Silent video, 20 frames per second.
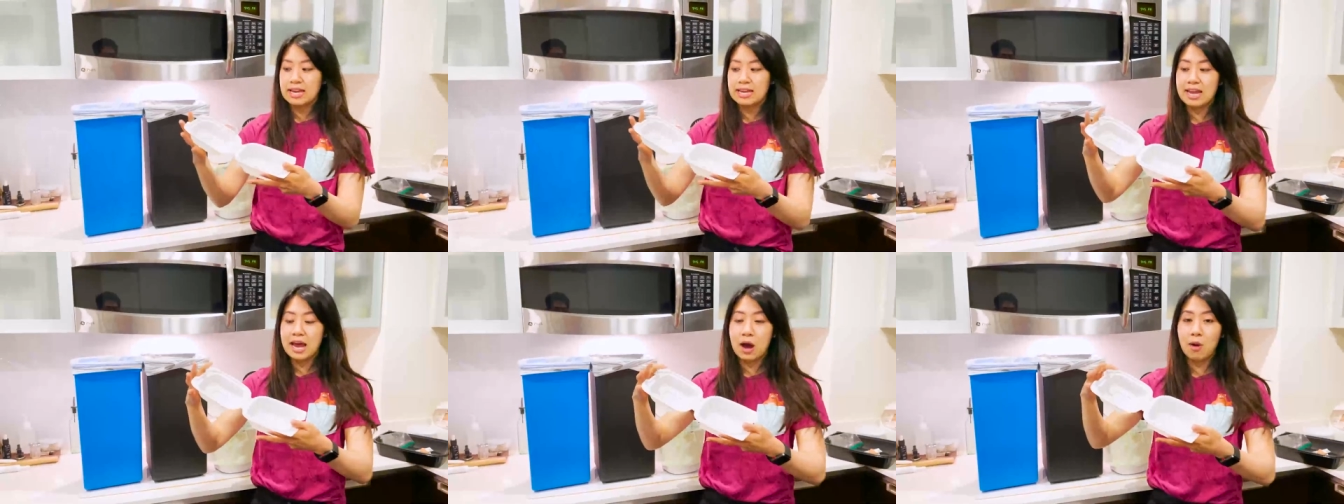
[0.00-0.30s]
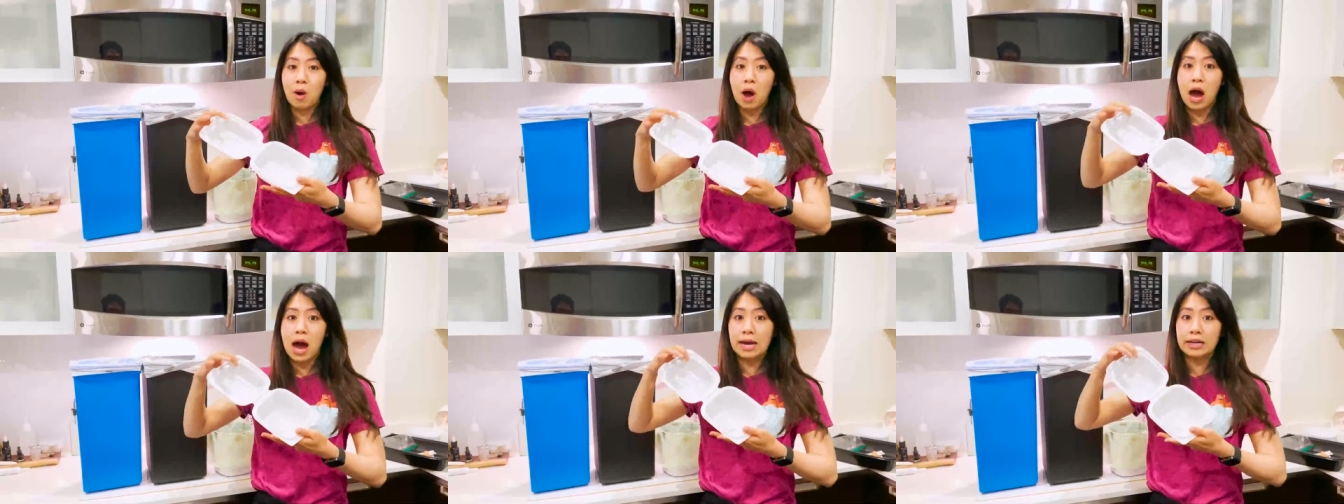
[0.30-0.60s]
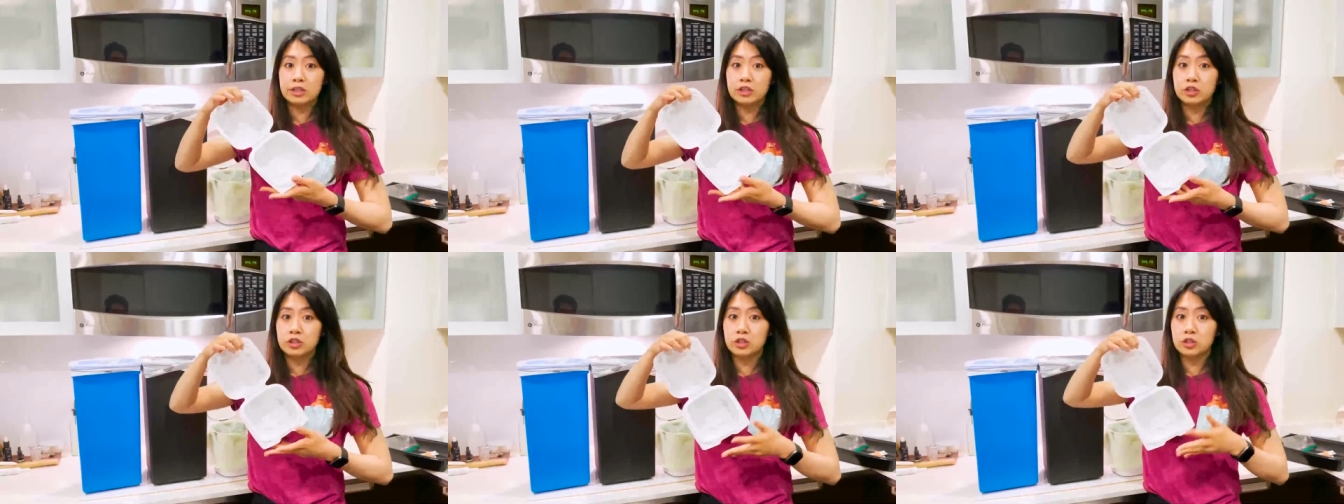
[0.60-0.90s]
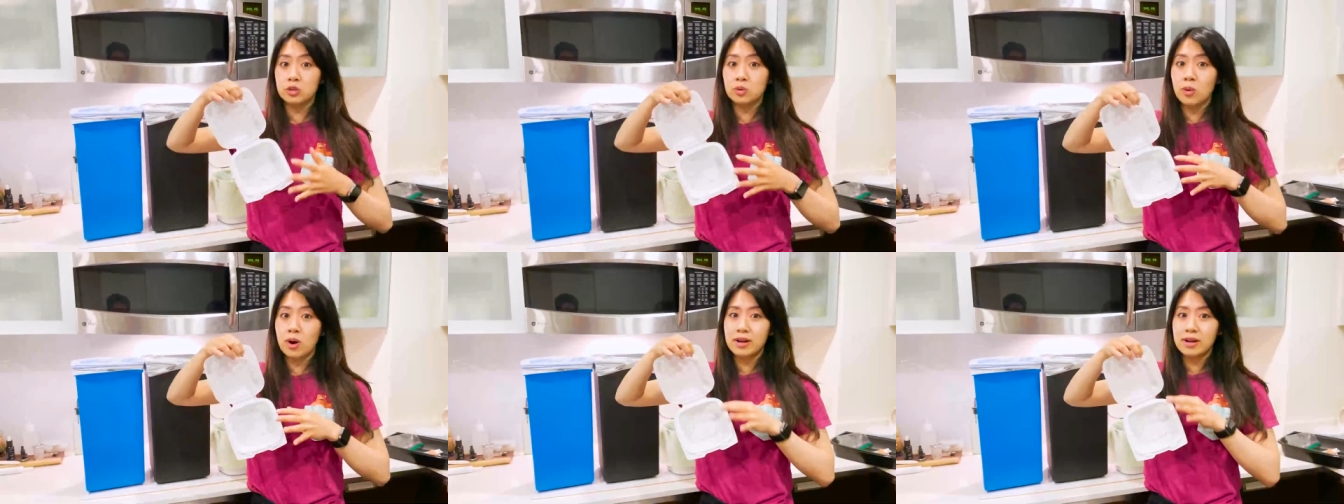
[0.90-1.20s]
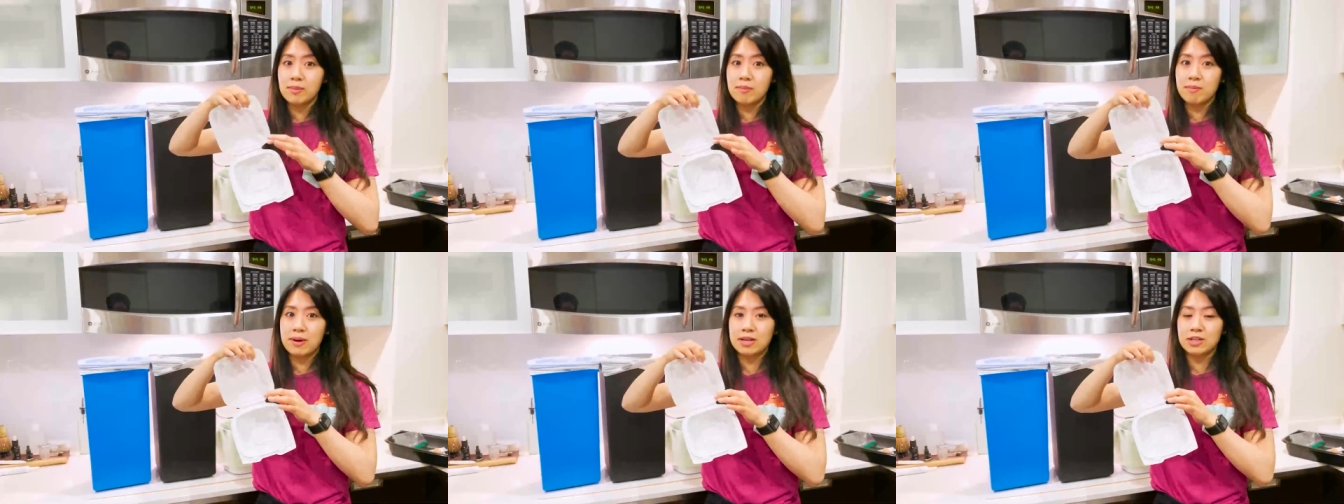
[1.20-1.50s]
Now, I do
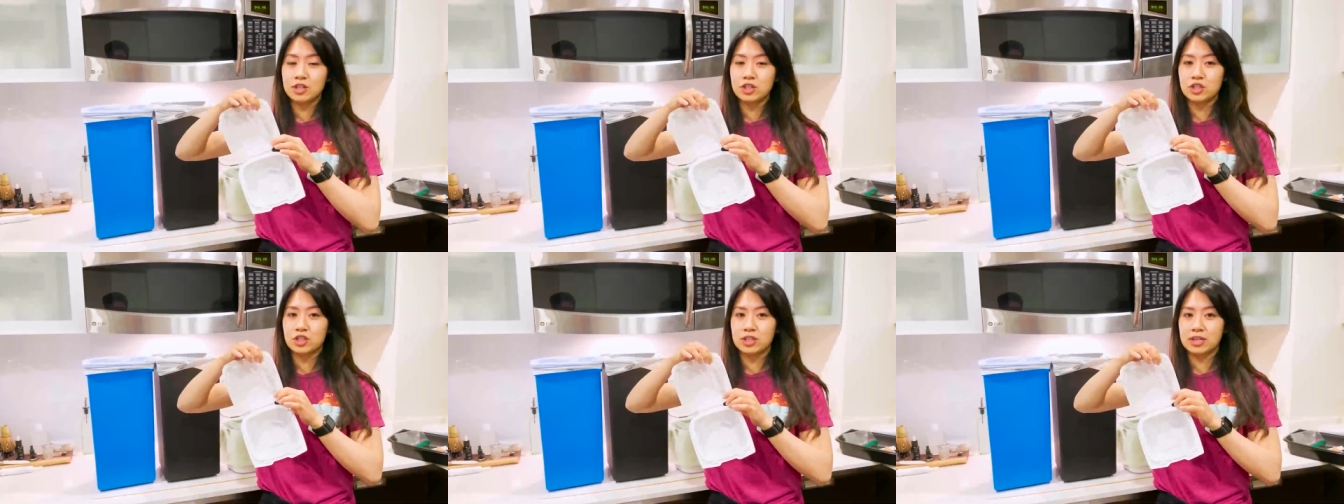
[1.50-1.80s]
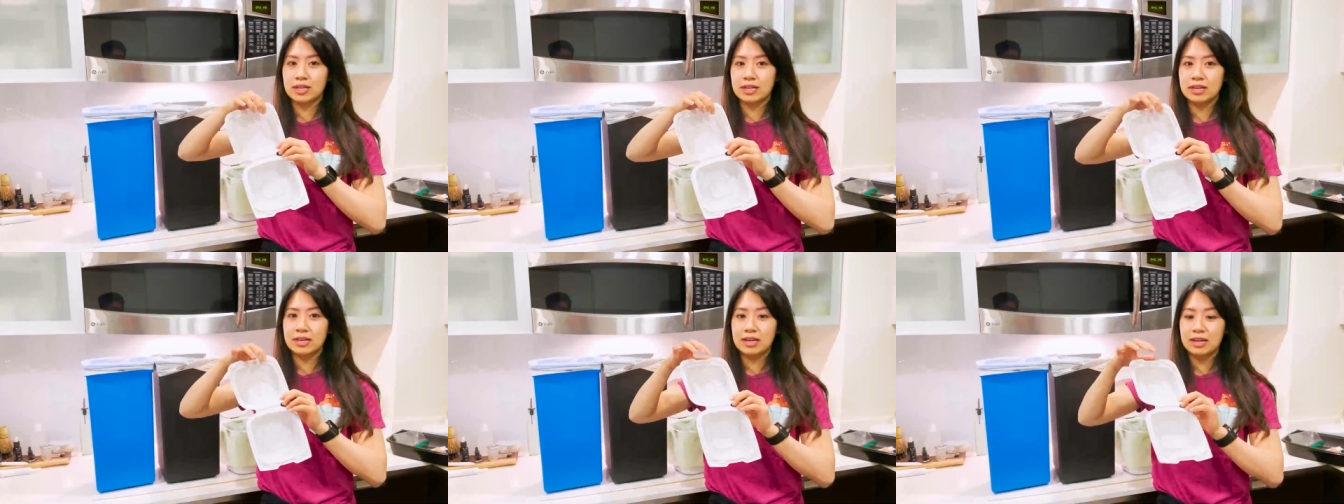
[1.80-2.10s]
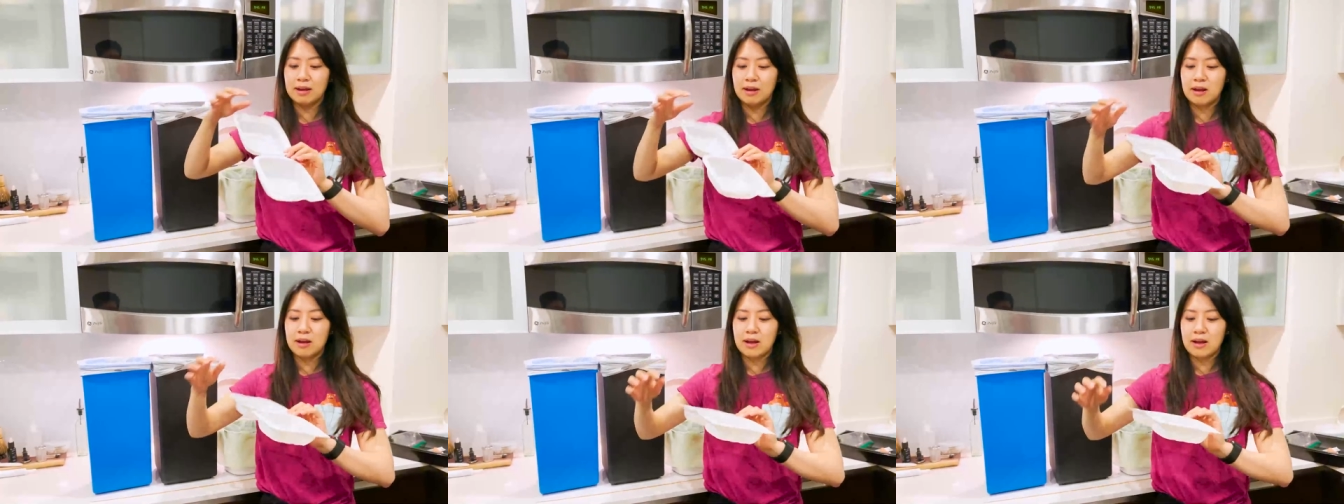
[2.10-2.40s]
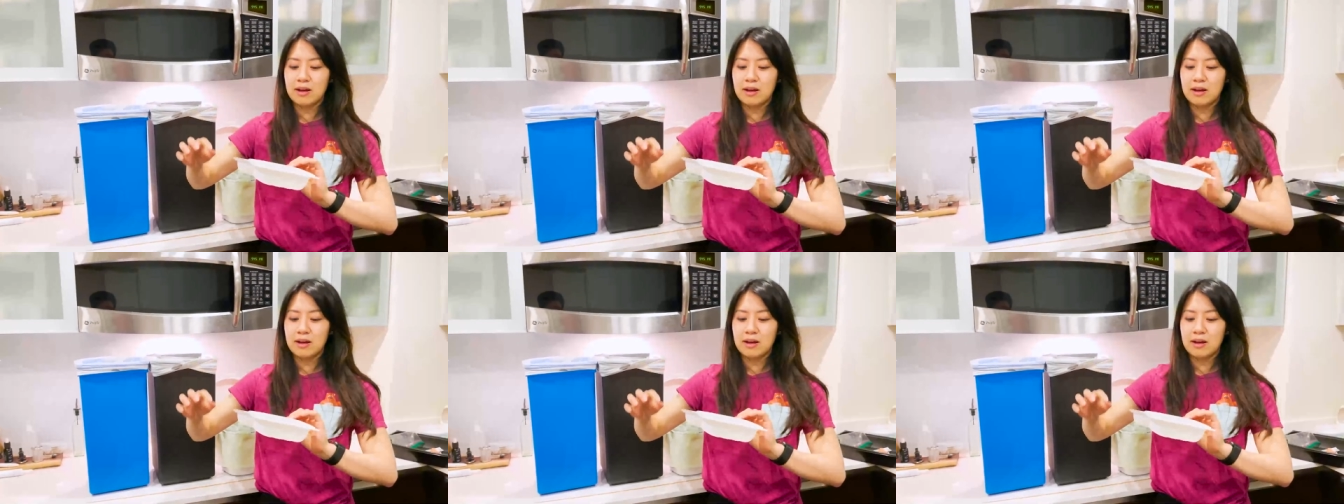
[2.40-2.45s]
wanna mention